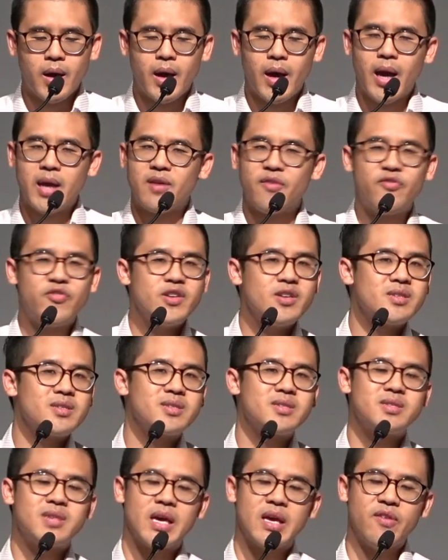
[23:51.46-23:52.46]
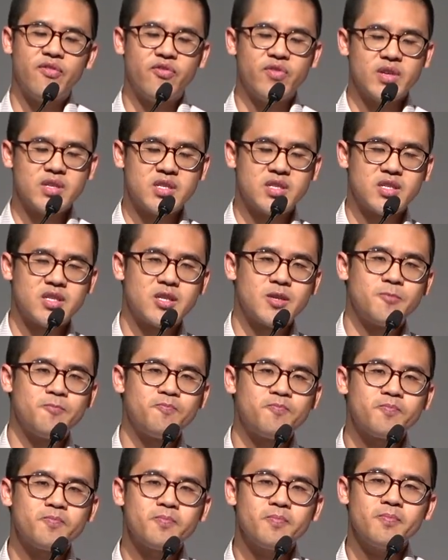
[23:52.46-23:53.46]
And it feels safest
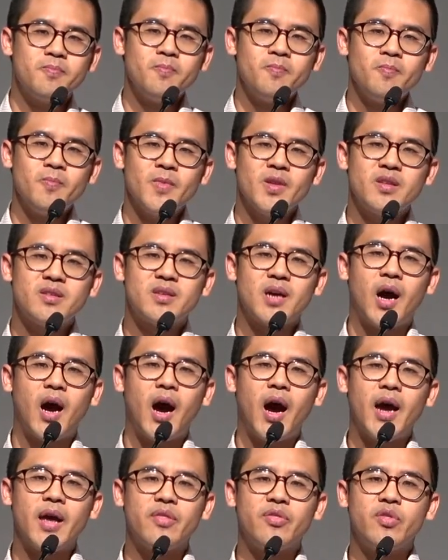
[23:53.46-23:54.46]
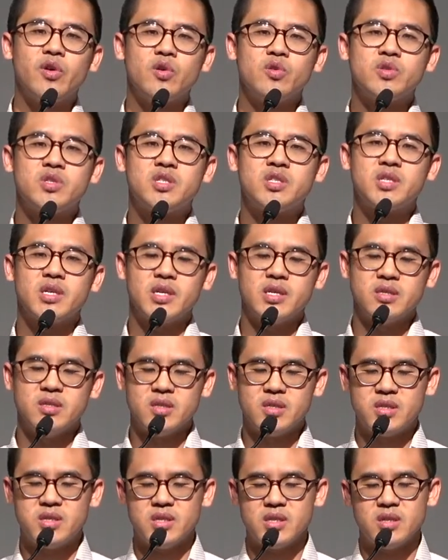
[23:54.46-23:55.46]
to hide those
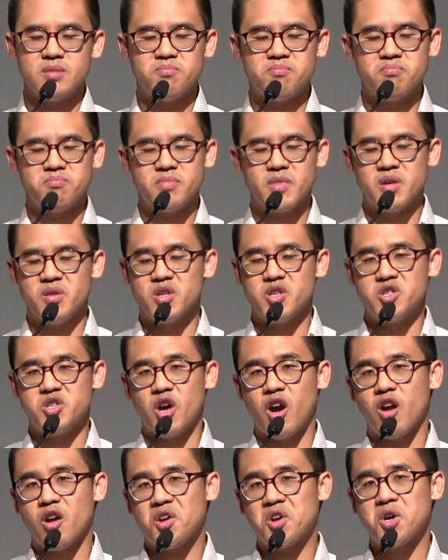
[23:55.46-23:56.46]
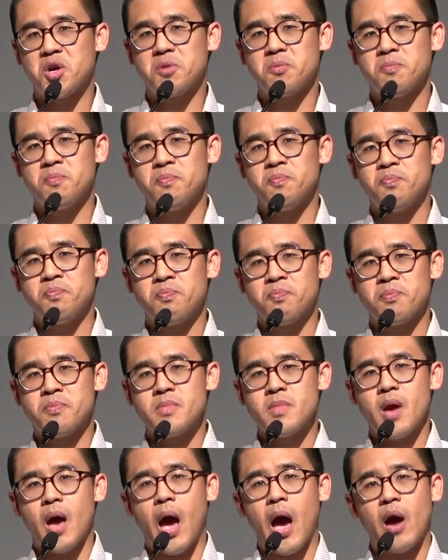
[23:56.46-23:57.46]
sins in the dark,
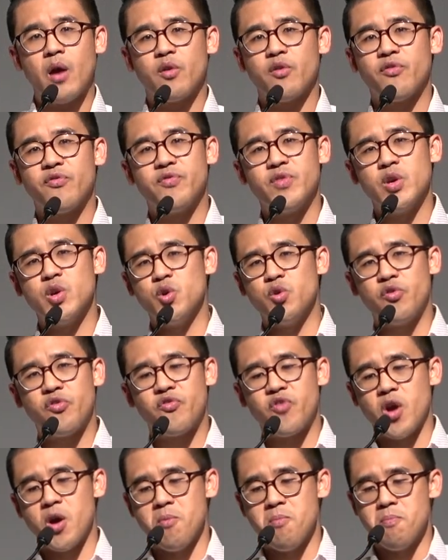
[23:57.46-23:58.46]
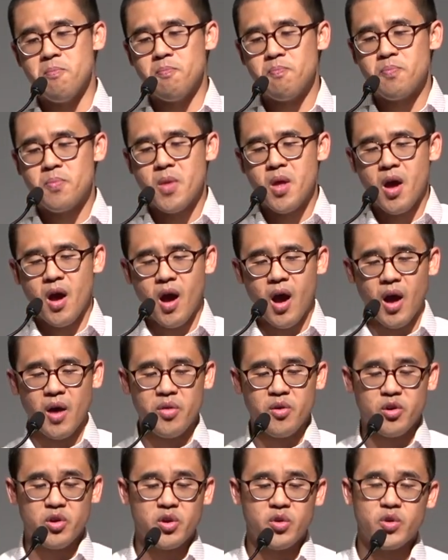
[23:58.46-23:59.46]
out of view from
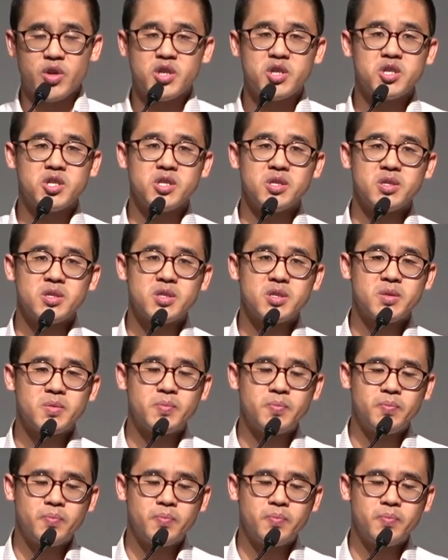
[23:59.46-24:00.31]
other Christians.